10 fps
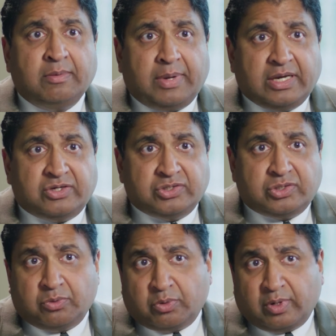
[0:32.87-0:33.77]
patients
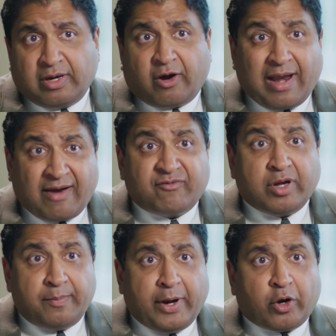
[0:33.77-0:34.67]
who are in our African
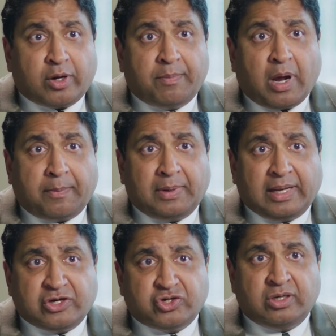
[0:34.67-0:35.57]
American
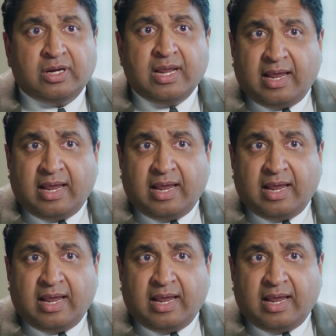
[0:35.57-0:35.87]
population,